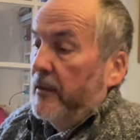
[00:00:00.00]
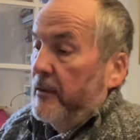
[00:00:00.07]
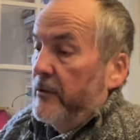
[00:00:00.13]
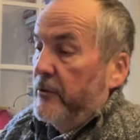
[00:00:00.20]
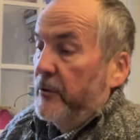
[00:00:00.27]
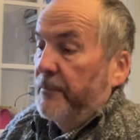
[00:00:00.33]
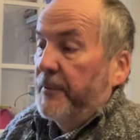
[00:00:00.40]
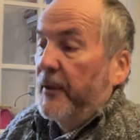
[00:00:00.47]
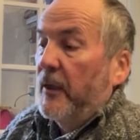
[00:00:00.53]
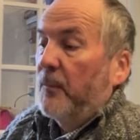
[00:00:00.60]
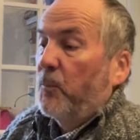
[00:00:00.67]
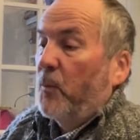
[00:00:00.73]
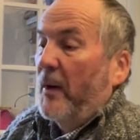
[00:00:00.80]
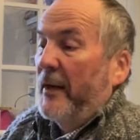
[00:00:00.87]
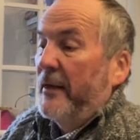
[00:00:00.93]
Superb
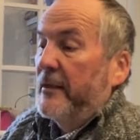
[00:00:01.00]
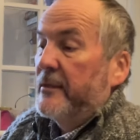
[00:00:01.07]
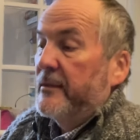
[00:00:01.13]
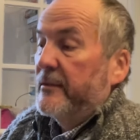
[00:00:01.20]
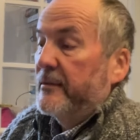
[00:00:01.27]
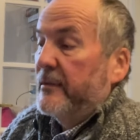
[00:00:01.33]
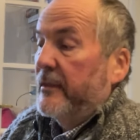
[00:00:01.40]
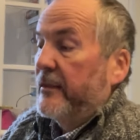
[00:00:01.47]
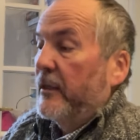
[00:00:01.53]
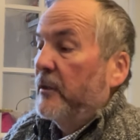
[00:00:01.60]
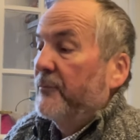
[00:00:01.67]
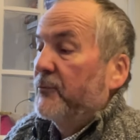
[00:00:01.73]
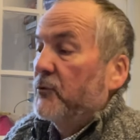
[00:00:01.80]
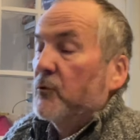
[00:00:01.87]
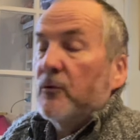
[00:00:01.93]
weight and
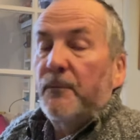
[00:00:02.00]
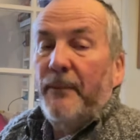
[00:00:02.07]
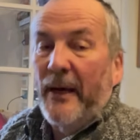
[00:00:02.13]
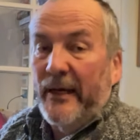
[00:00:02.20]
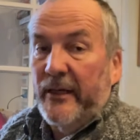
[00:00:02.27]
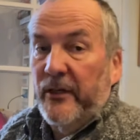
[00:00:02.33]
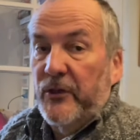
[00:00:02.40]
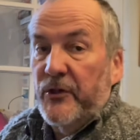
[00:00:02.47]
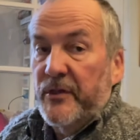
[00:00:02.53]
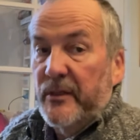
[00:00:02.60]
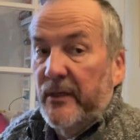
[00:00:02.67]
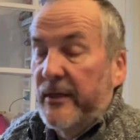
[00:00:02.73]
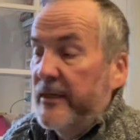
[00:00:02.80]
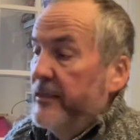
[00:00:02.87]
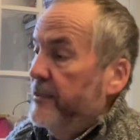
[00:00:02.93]
overall package
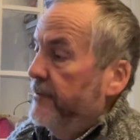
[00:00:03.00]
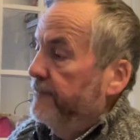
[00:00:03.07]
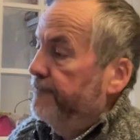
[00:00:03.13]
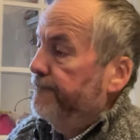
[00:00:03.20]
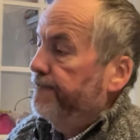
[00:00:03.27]
size.